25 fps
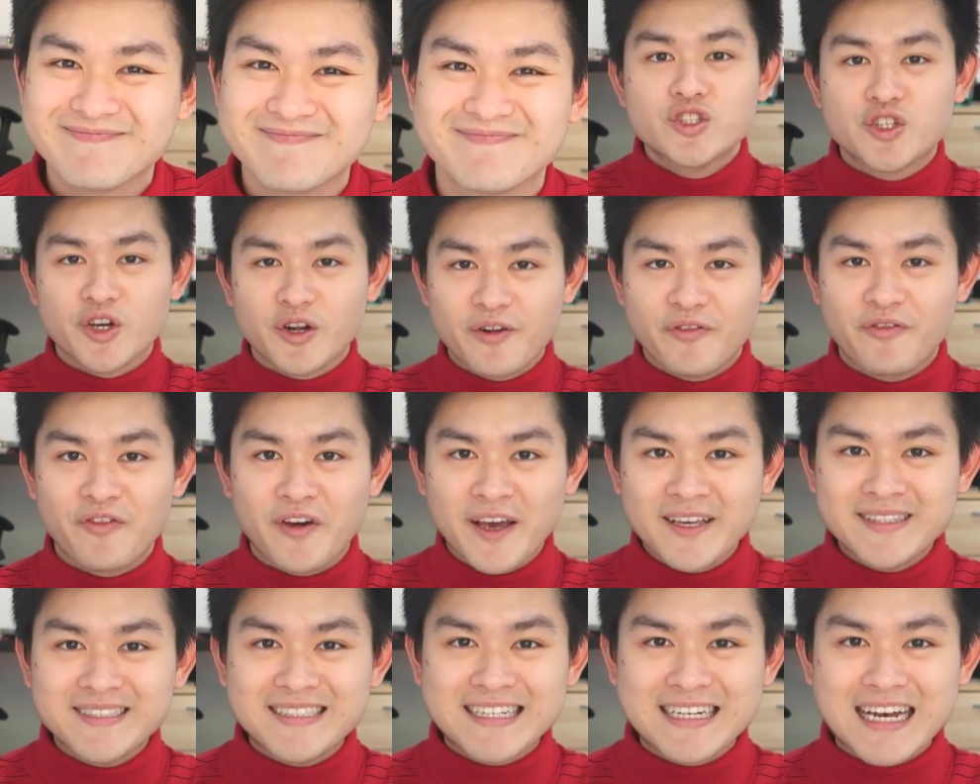So the
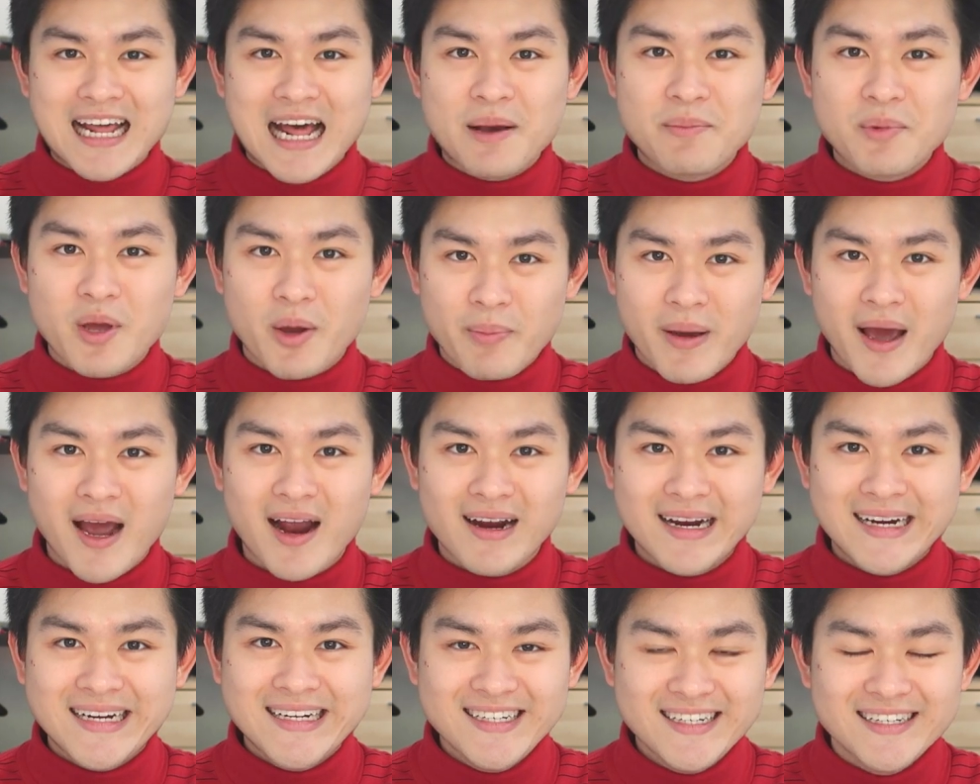first thing that I'm
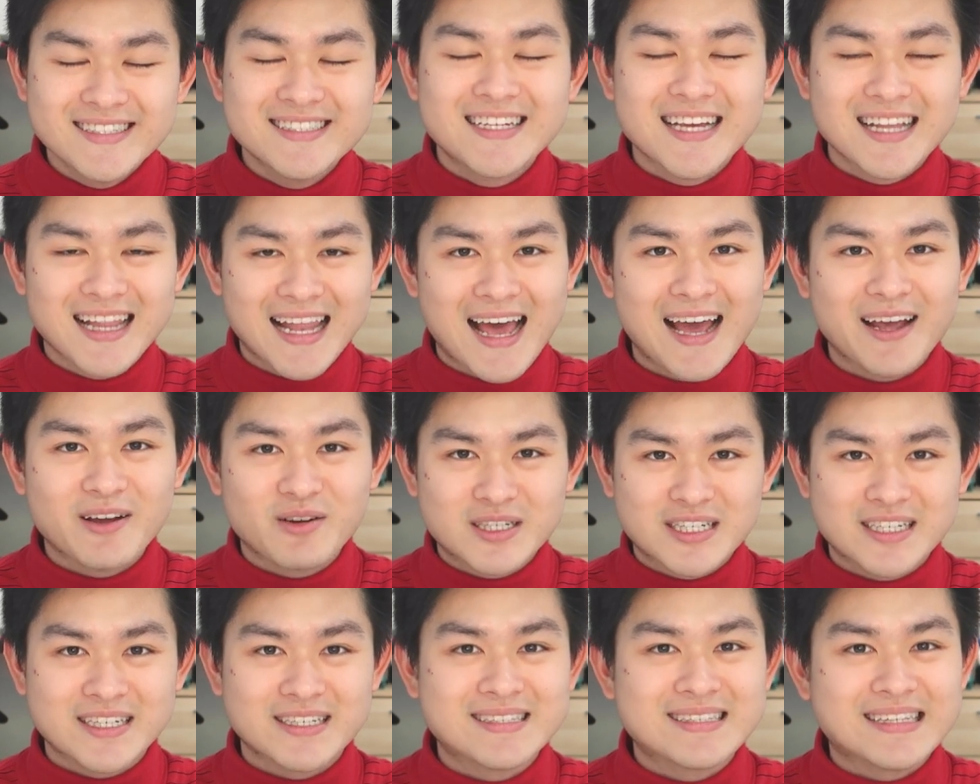comparing, the
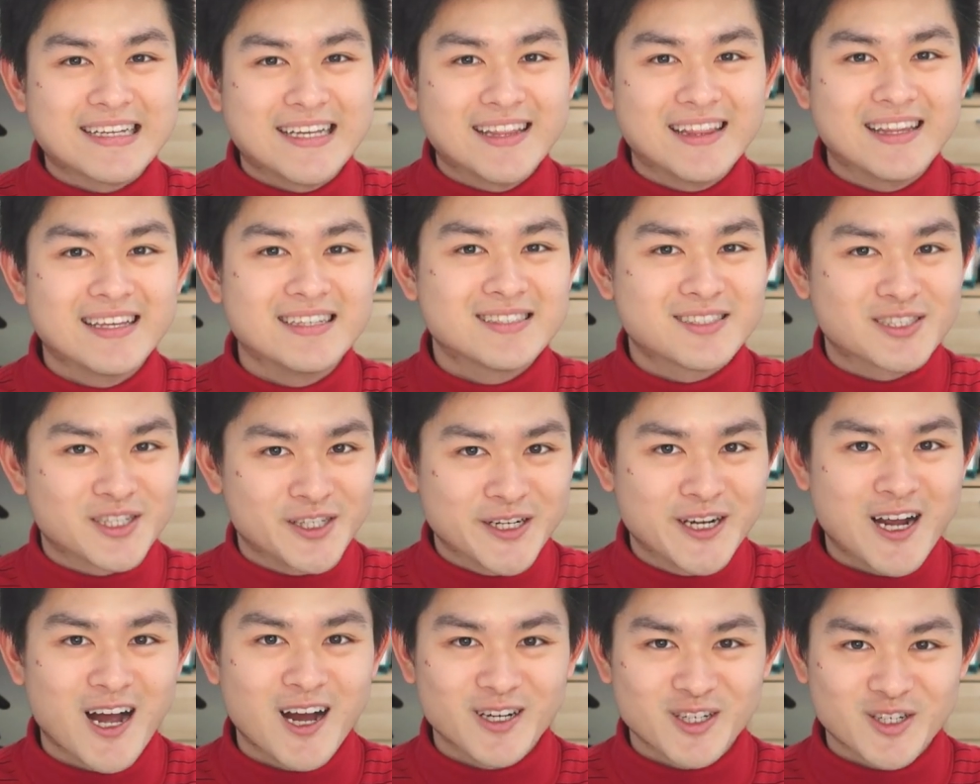languages in these
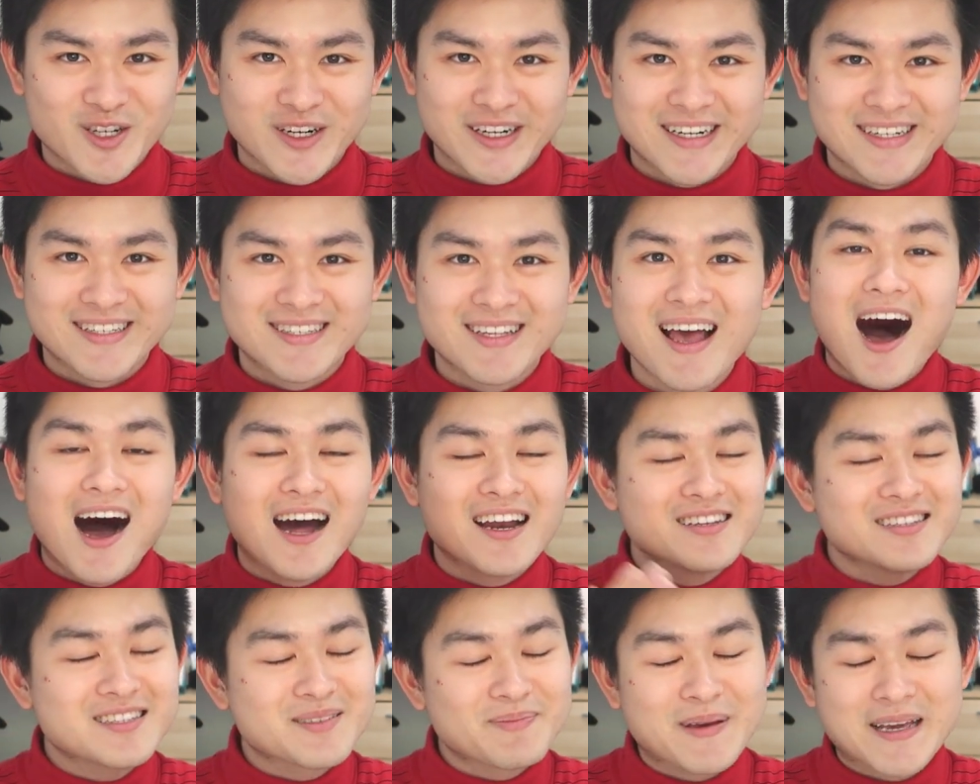two countries.
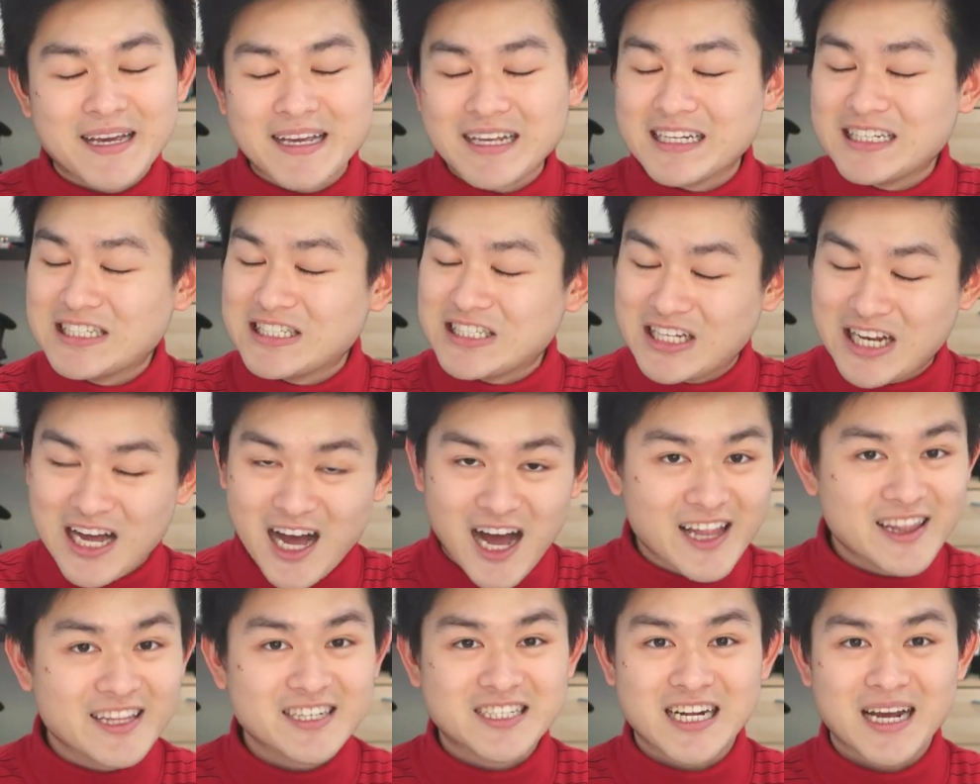I don't speak
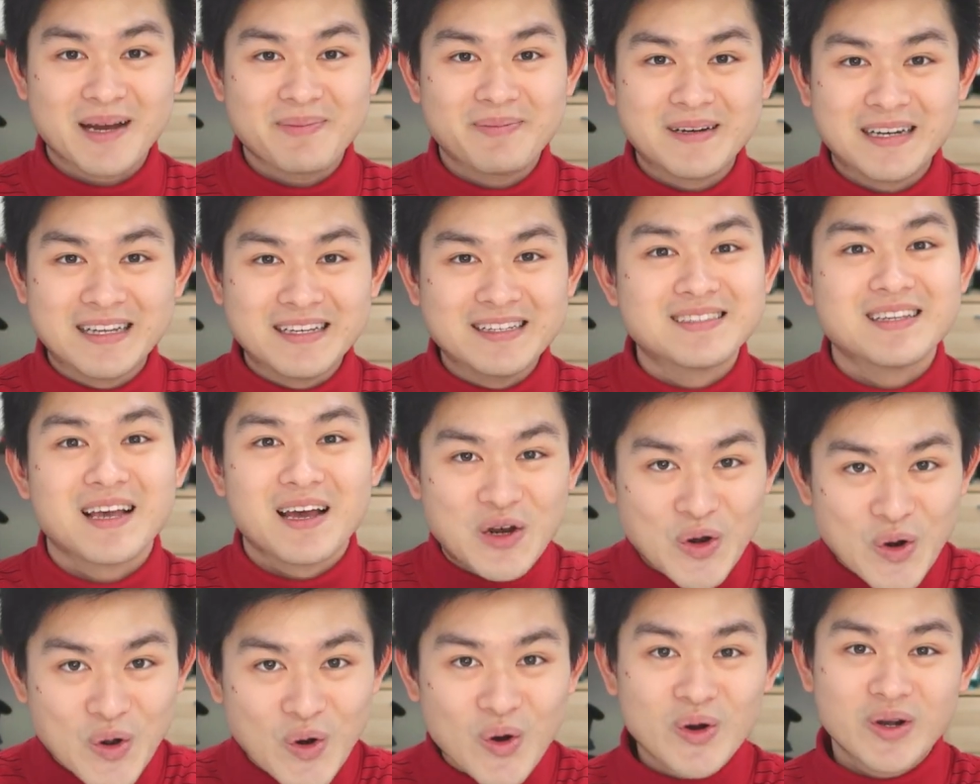neither Japanese
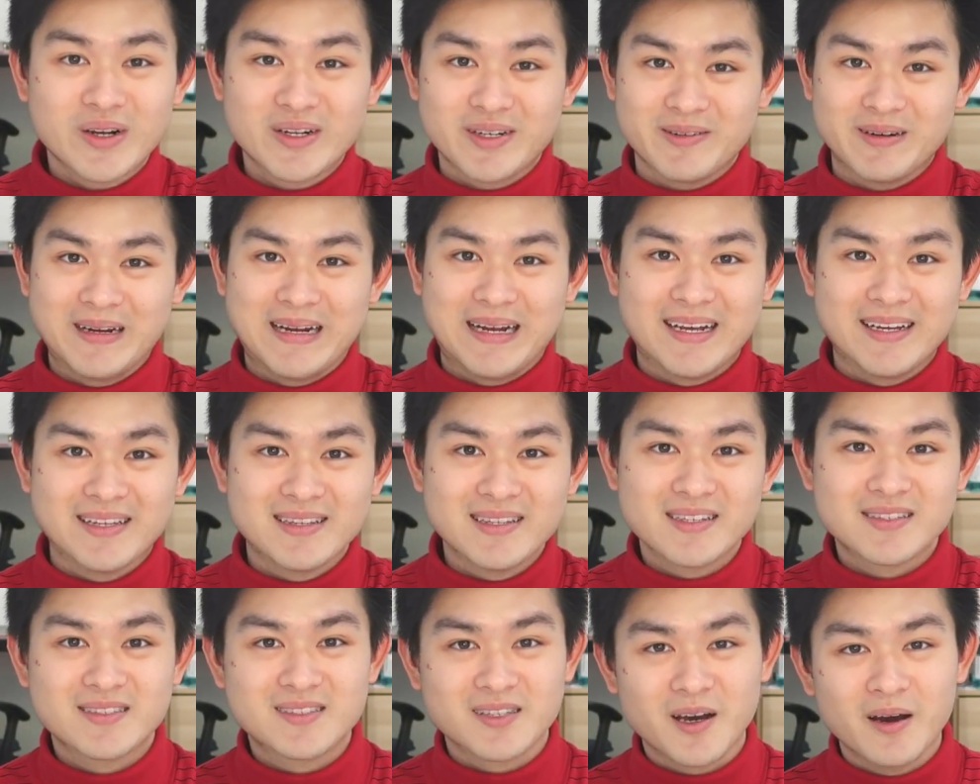nor
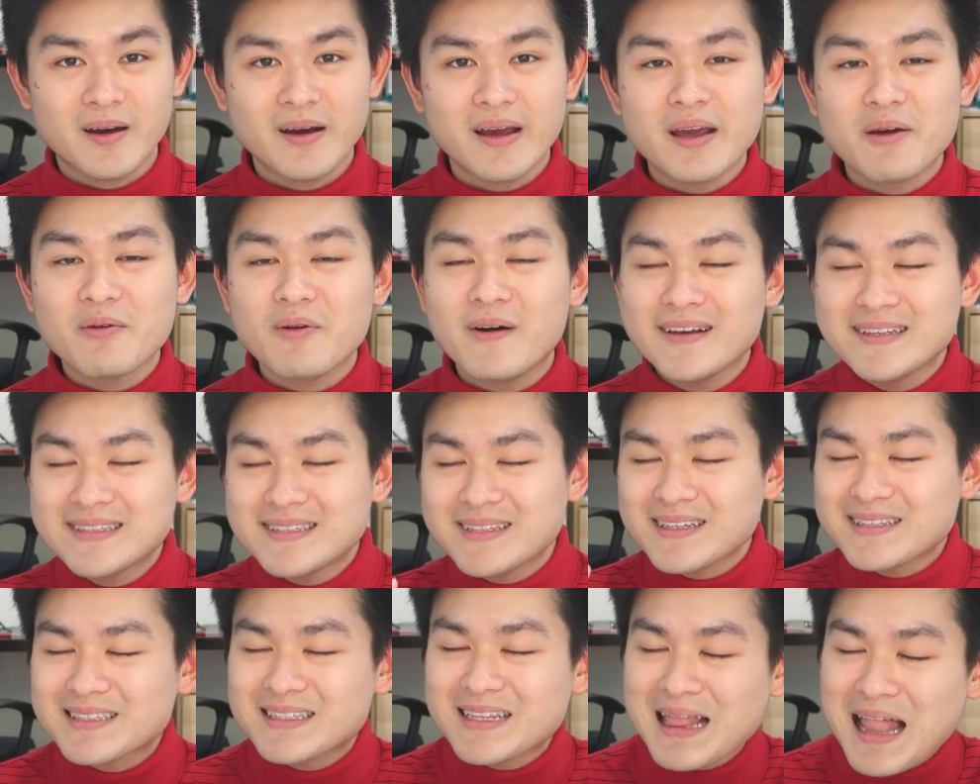Korean. So it was
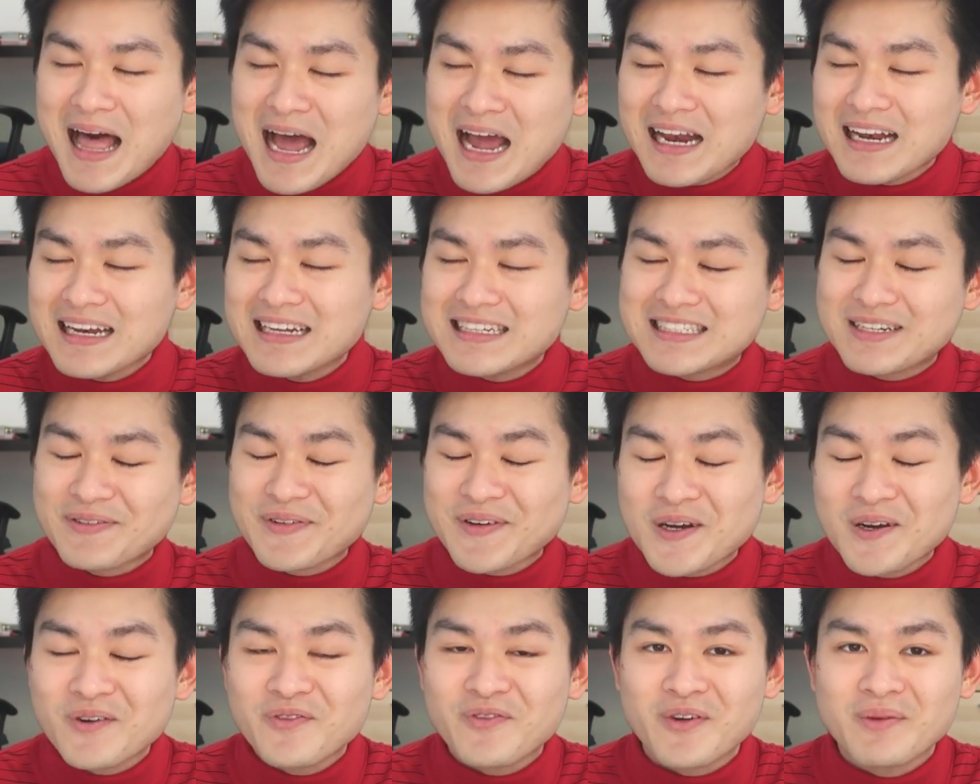slightly
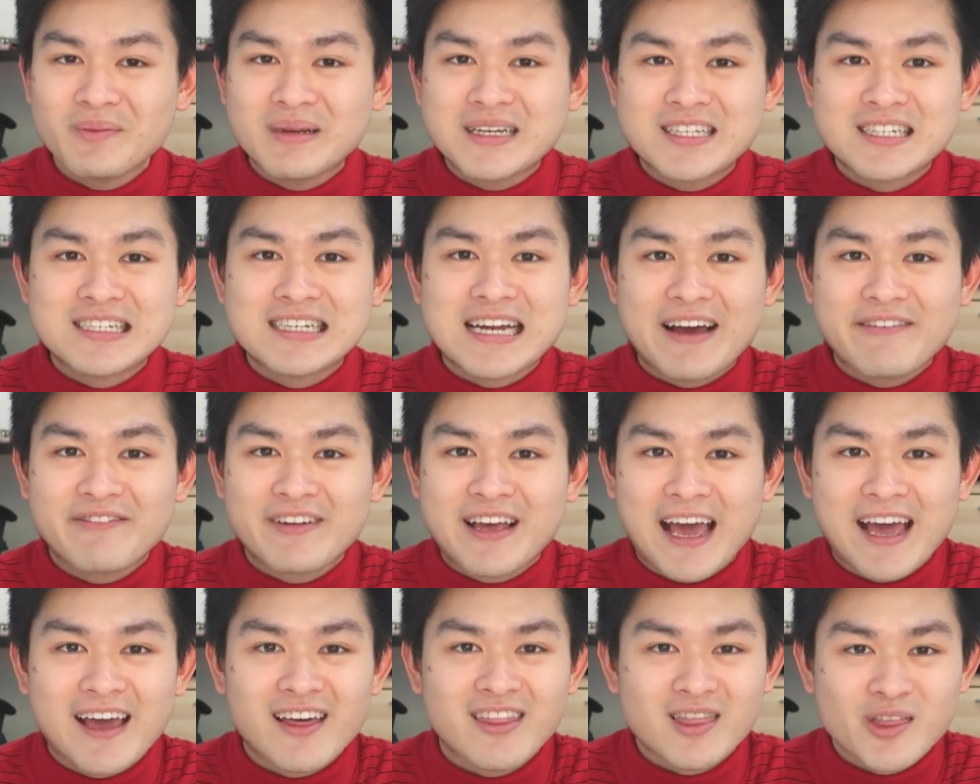difficult for me to
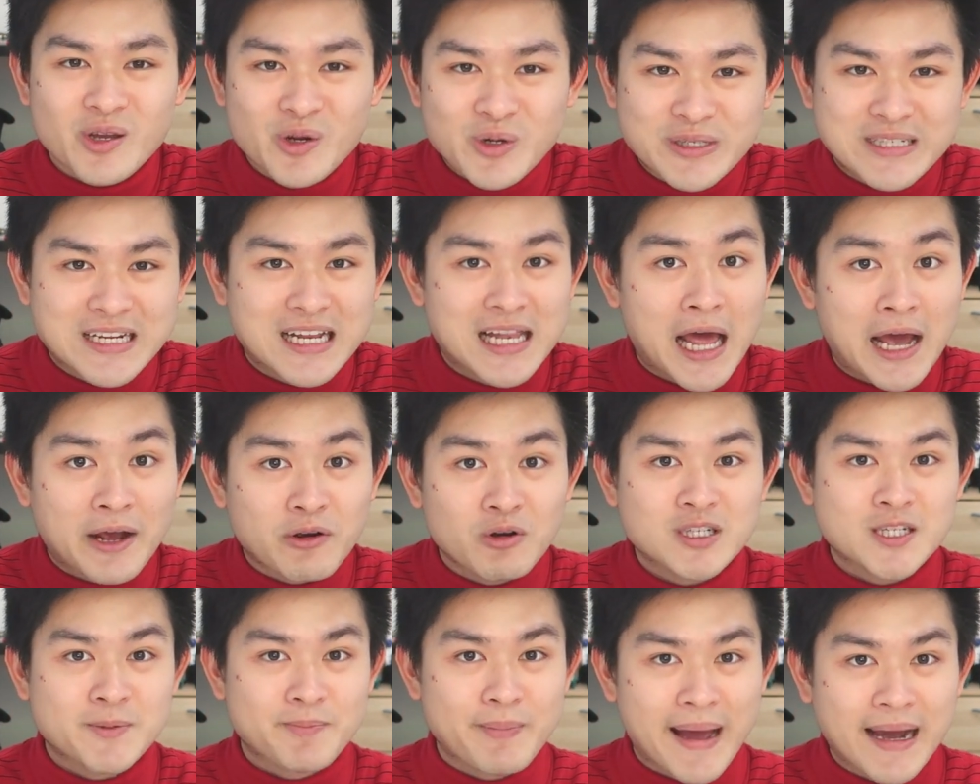navigate through the
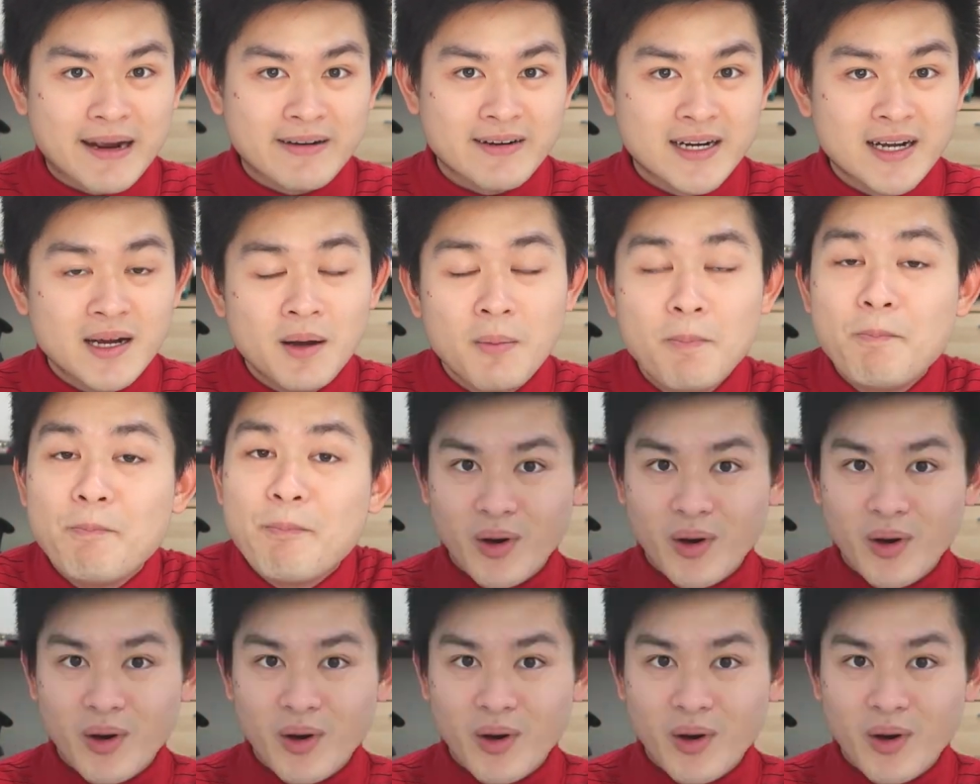language barrier.